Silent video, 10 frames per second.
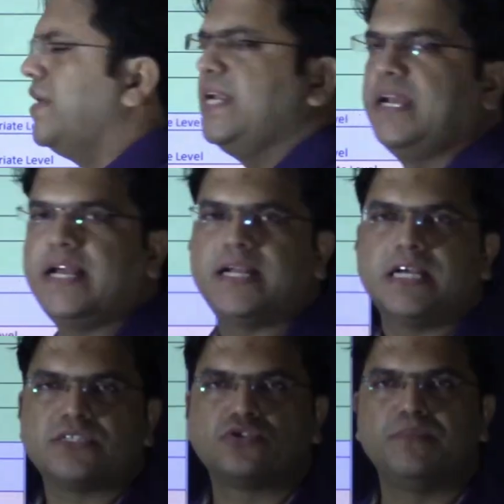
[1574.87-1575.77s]
any land
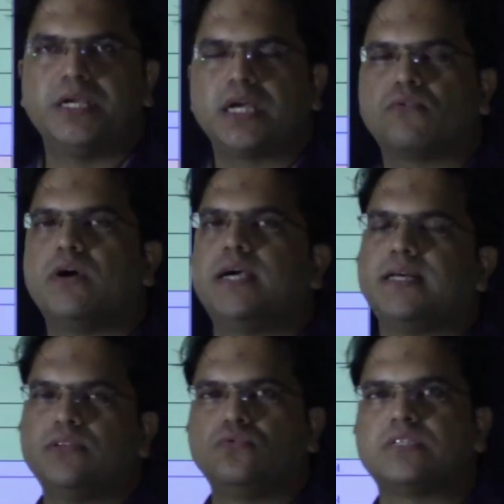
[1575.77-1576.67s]
has to be acquired
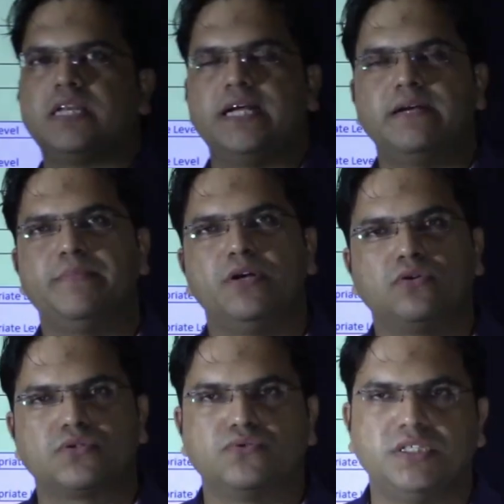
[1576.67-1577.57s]
and those land
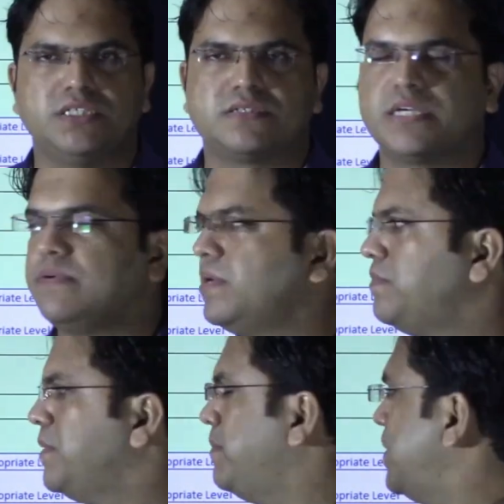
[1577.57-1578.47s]
belong to these tribal
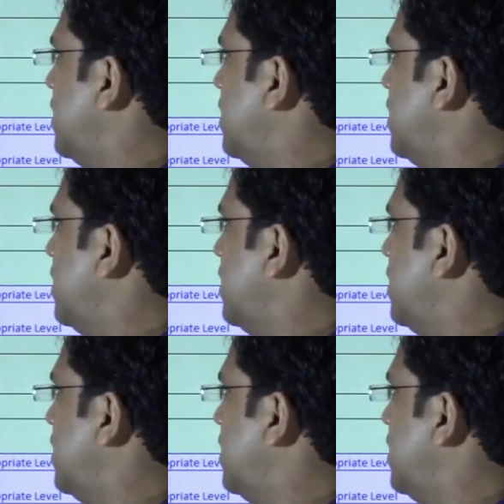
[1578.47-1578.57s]
people,